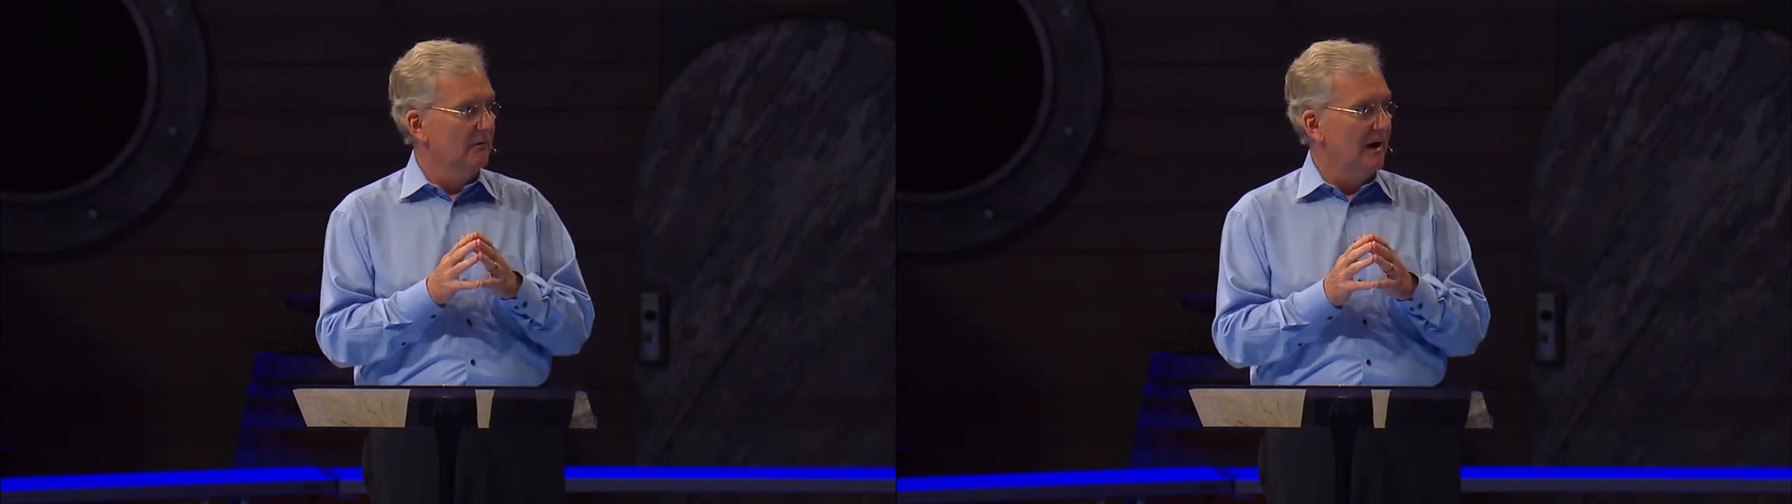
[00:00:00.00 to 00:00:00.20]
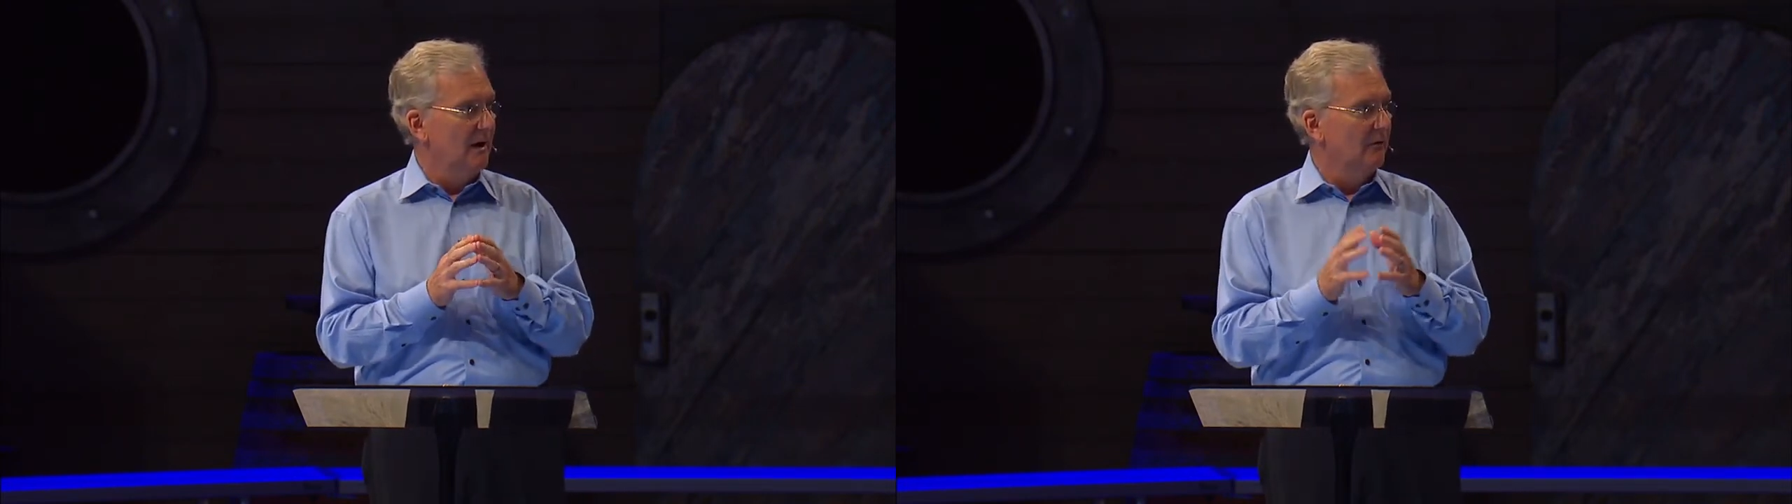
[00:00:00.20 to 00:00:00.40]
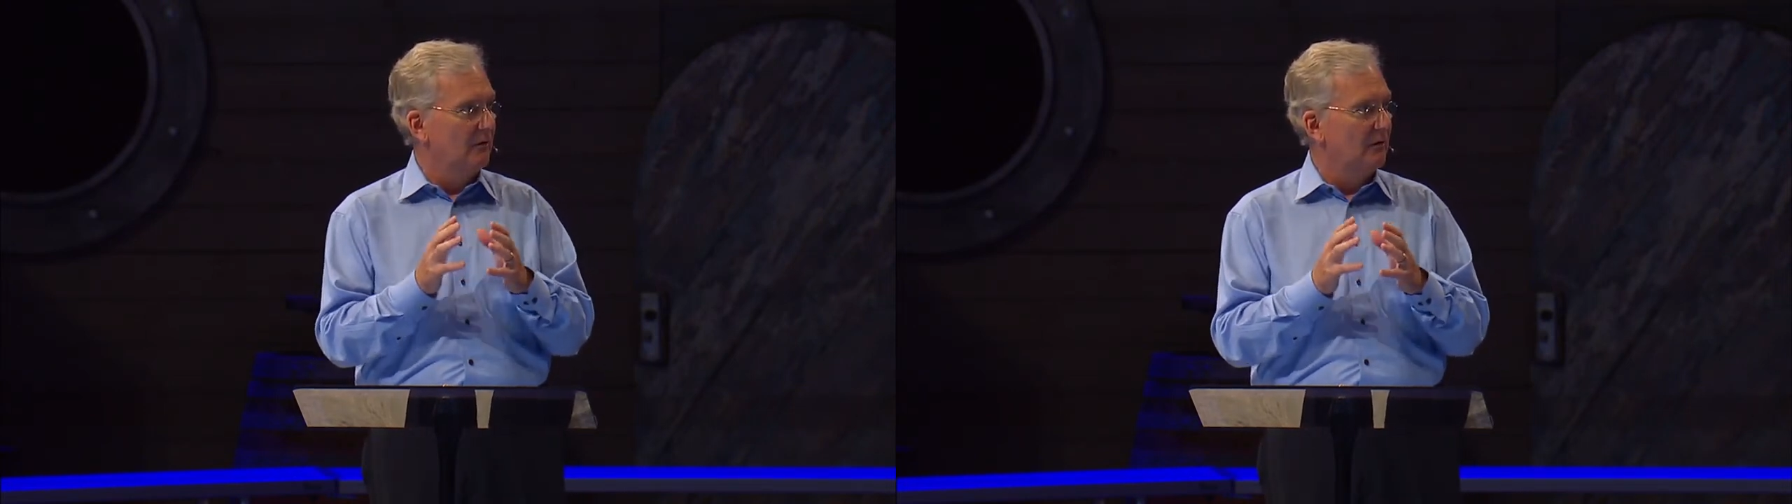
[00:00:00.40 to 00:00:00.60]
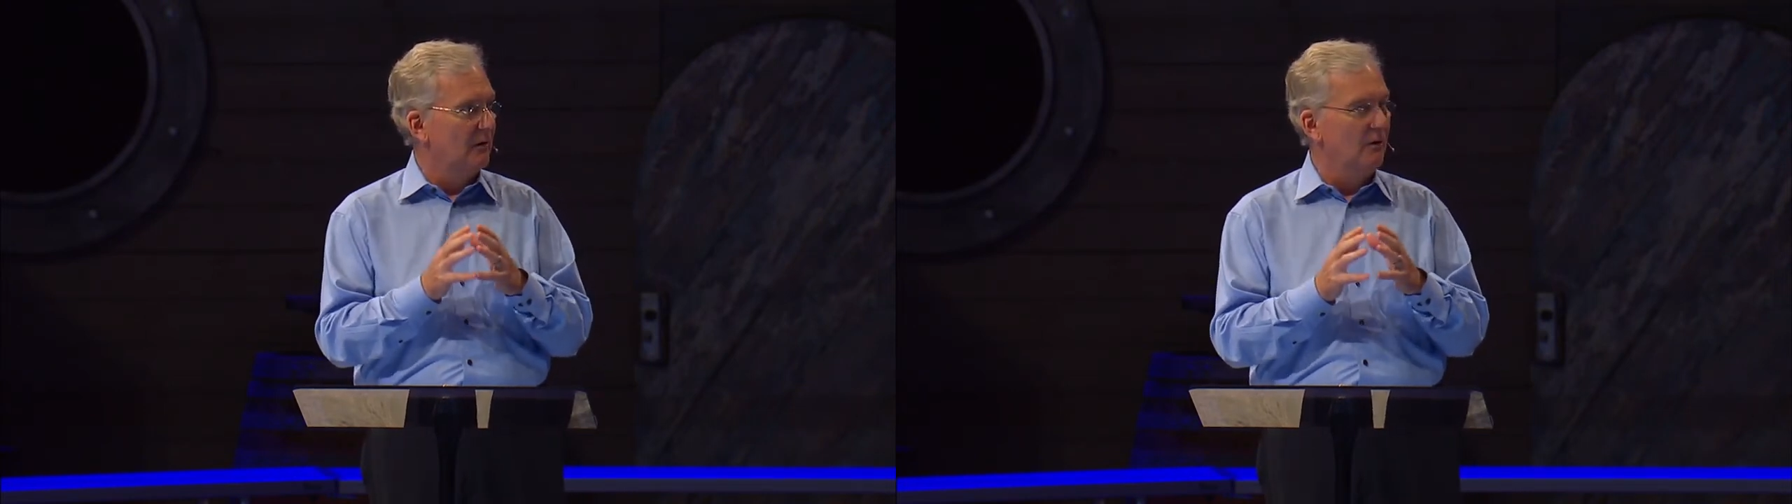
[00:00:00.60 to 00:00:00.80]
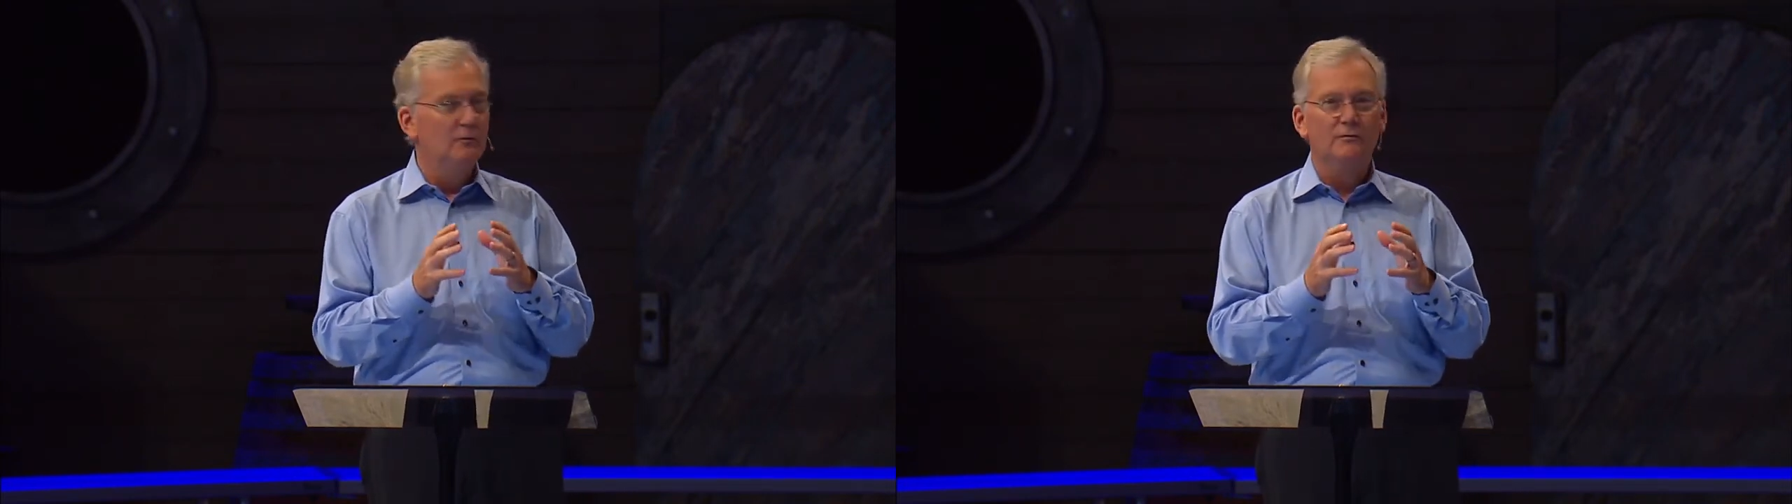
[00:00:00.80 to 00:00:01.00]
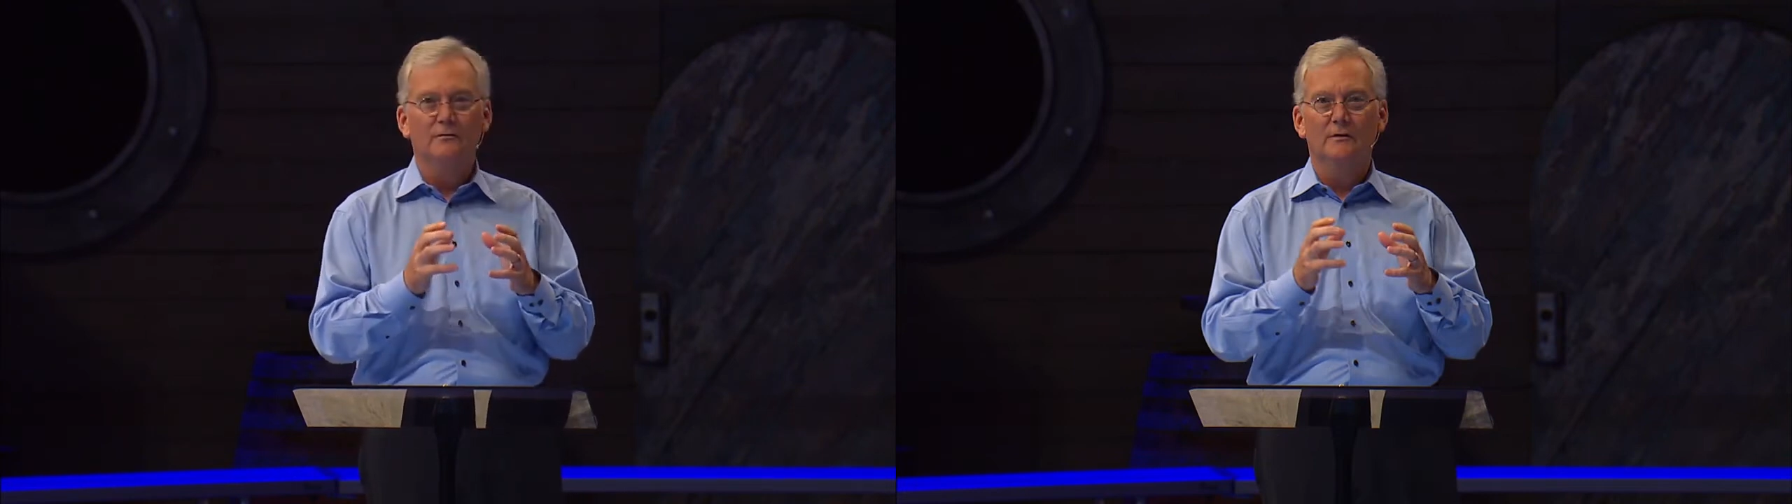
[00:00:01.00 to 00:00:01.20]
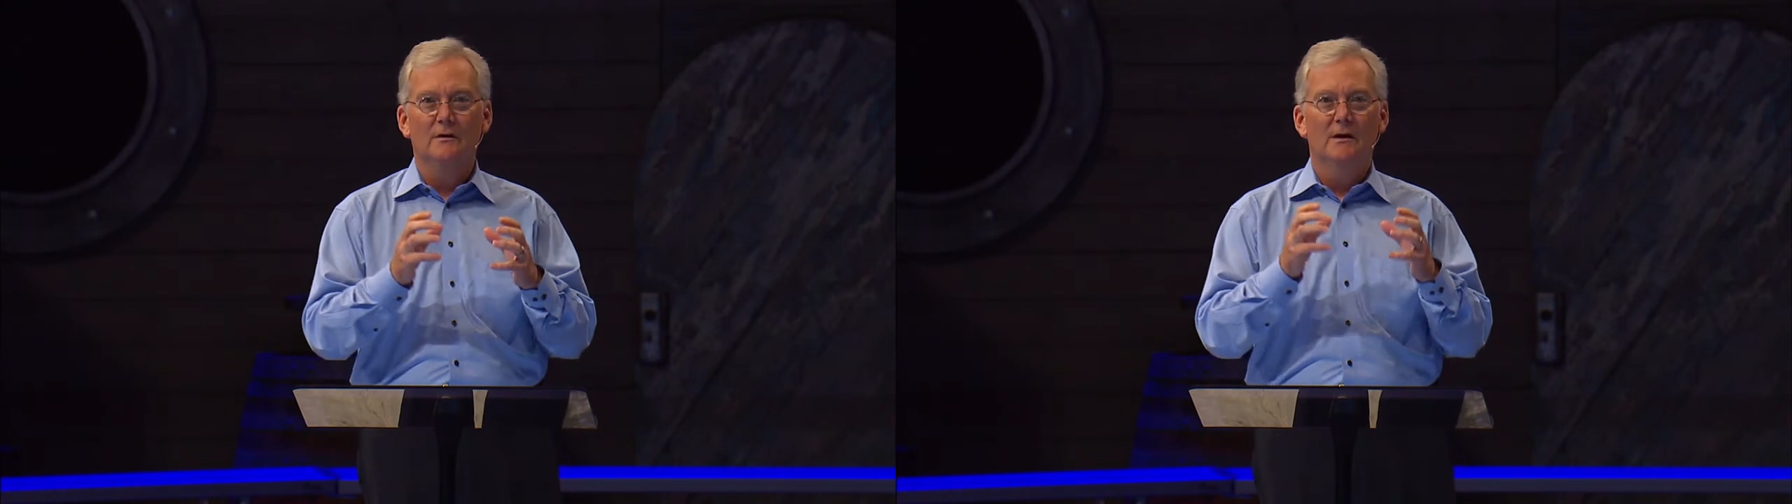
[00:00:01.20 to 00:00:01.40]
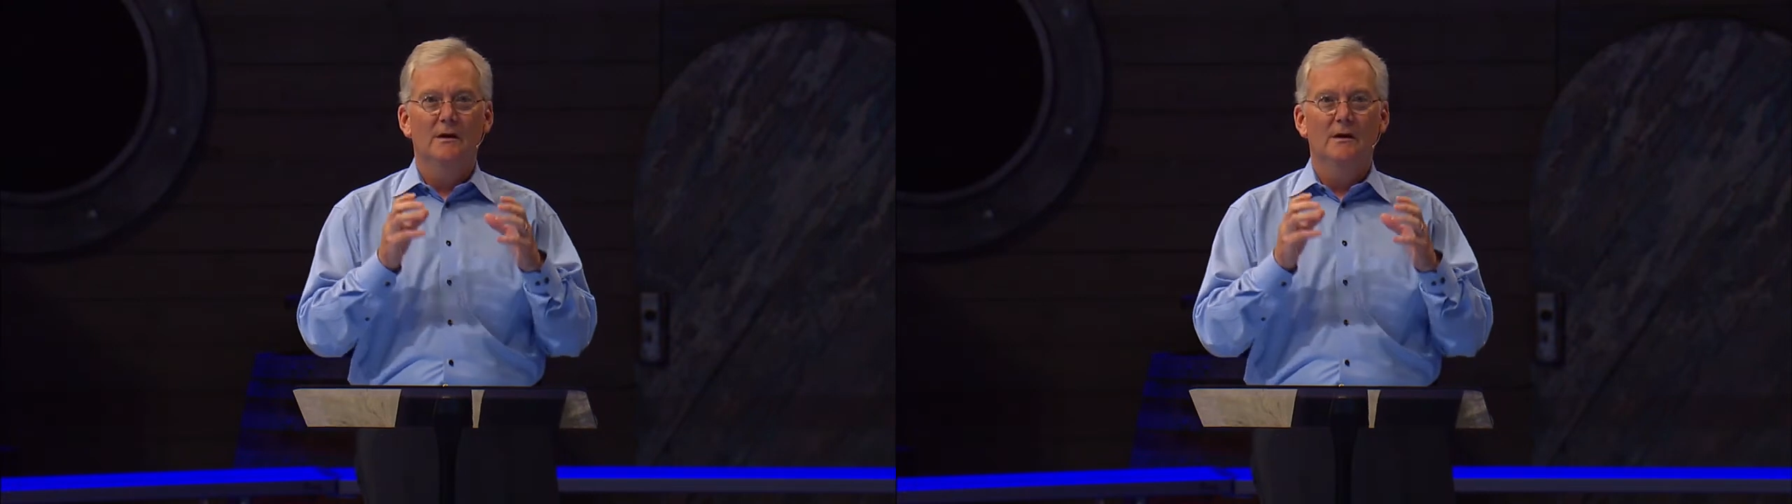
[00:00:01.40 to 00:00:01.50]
how close